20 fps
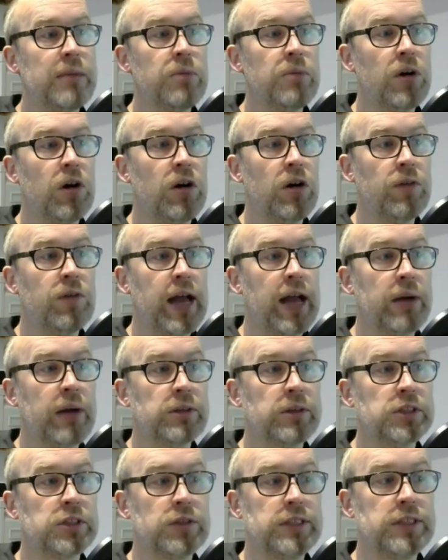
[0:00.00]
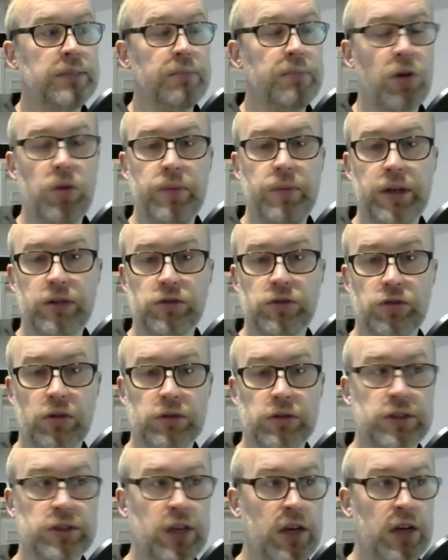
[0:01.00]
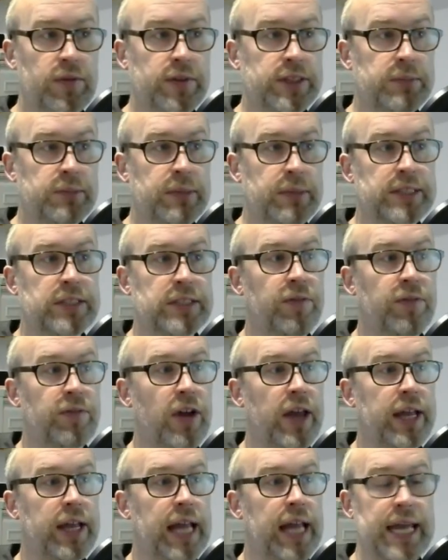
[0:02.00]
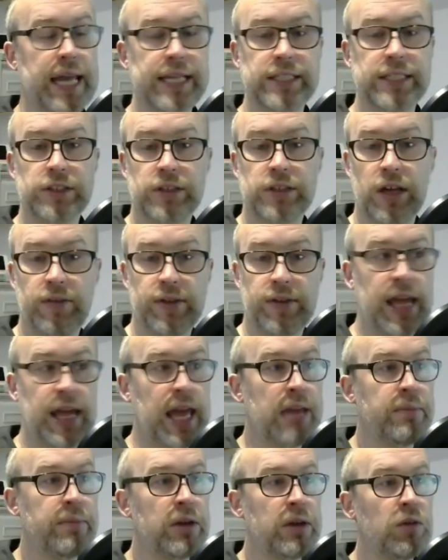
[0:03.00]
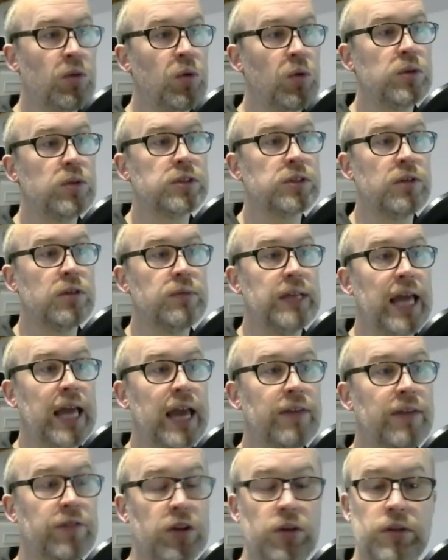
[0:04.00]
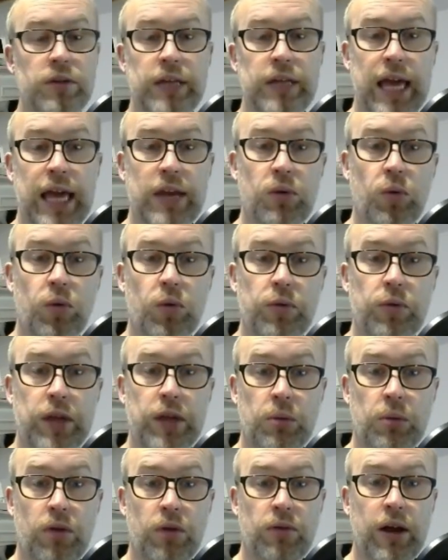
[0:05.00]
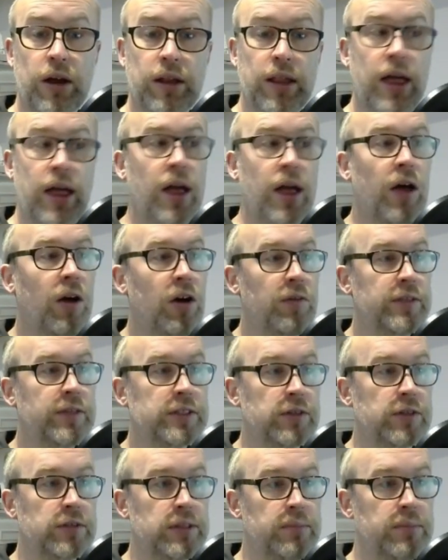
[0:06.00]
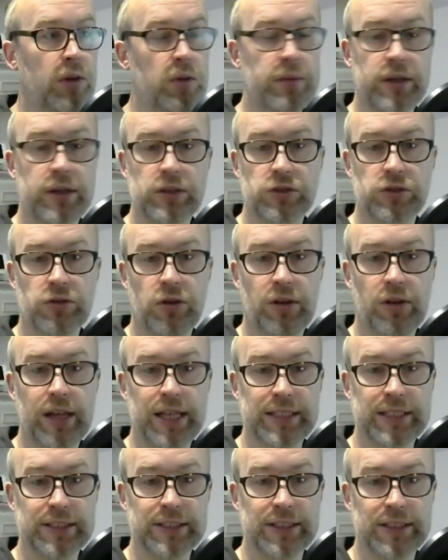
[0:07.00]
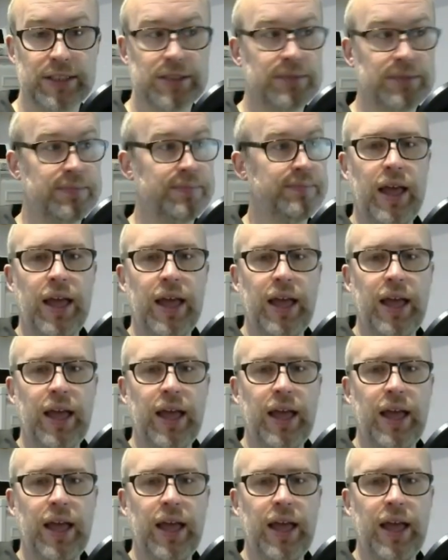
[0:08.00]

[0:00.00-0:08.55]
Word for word: name of our SOTI control server, specifying a server name and also the FQDN or the URL of the SOTI control instance.